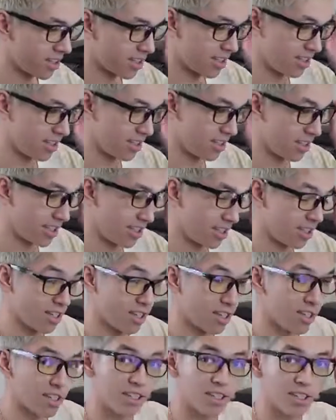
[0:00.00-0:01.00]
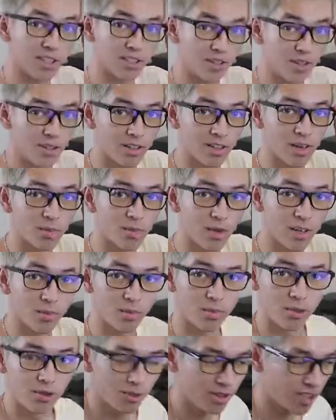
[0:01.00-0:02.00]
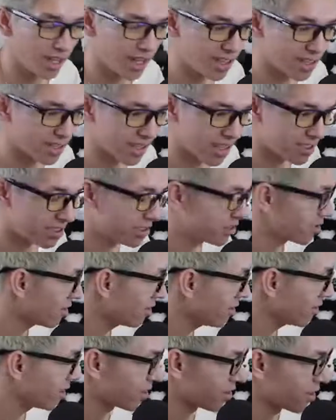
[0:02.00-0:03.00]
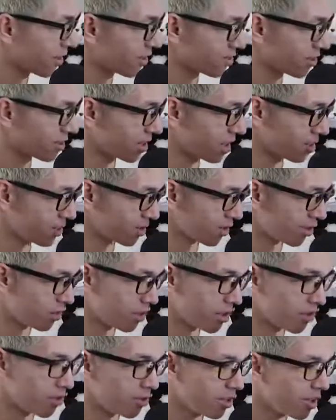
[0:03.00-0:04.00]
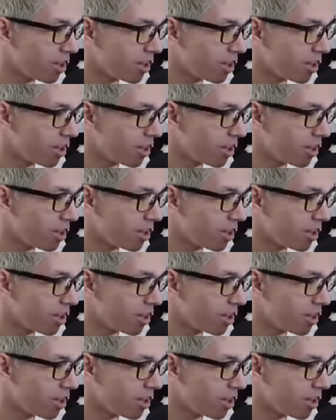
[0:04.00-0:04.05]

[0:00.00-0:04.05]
I guess so. I got my blue light glasses on, $10 on Amazon, by the